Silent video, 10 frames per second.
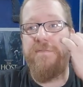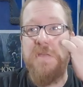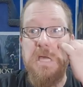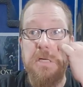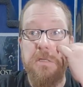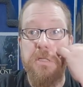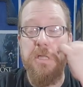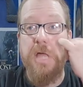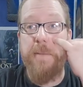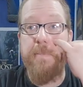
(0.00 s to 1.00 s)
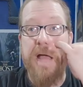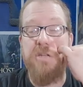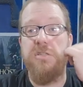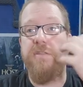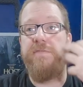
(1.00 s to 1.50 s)
feel that
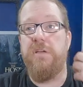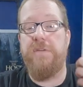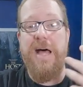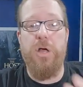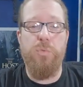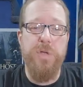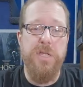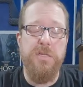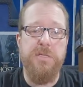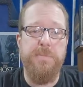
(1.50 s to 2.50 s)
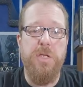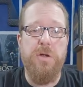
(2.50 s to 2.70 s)
matches the feel of Halloween to me,